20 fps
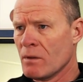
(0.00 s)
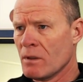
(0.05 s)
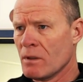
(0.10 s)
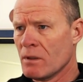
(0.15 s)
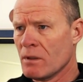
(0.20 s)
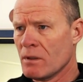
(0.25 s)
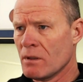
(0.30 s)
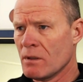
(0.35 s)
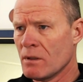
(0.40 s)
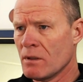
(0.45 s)

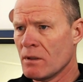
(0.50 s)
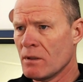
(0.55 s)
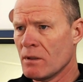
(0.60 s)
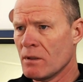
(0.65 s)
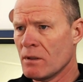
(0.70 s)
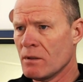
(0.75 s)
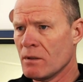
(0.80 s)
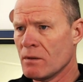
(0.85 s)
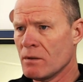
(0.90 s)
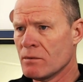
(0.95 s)

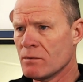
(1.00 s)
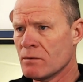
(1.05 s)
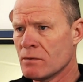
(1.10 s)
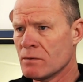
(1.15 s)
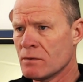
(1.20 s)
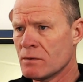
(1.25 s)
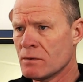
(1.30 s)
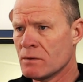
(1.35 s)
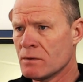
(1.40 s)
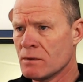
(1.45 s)
Uh,
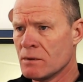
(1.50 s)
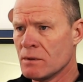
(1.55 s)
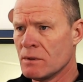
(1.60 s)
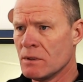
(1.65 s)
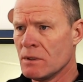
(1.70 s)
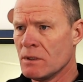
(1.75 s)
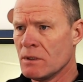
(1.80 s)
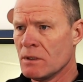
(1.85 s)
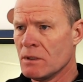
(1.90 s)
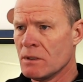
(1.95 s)

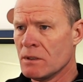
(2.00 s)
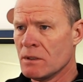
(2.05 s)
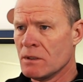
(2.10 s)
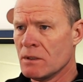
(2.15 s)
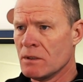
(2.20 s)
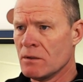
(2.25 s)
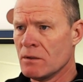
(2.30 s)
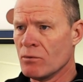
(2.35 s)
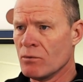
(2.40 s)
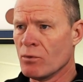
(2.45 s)

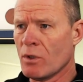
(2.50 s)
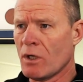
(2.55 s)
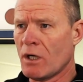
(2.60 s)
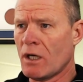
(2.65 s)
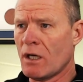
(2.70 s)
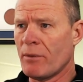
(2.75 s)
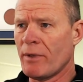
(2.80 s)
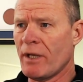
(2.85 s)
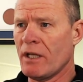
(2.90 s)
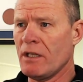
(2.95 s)

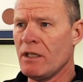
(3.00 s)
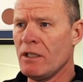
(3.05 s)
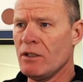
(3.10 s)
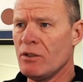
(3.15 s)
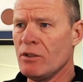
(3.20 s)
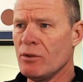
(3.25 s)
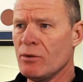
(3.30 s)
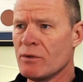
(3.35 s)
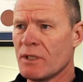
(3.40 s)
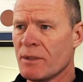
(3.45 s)
Rob, any
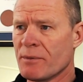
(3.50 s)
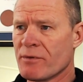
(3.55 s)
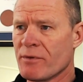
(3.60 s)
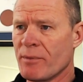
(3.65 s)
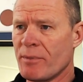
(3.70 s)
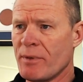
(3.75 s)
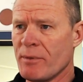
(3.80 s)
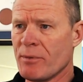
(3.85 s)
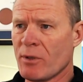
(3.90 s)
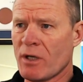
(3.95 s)
new tips
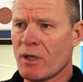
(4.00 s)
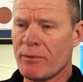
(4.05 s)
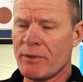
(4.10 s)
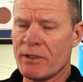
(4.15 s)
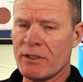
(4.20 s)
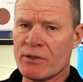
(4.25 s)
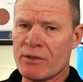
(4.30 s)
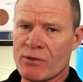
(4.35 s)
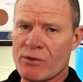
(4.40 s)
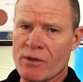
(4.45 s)
for people
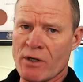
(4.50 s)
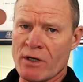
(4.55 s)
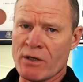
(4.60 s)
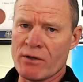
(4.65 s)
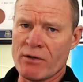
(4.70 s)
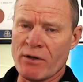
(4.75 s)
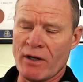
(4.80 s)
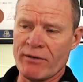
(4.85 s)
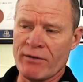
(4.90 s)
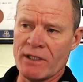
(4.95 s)
coming to truck
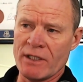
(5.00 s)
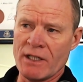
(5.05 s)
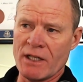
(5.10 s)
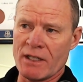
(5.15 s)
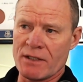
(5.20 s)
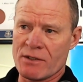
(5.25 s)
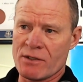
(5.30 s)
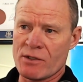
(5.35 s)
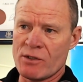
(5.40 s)
driving? Yes,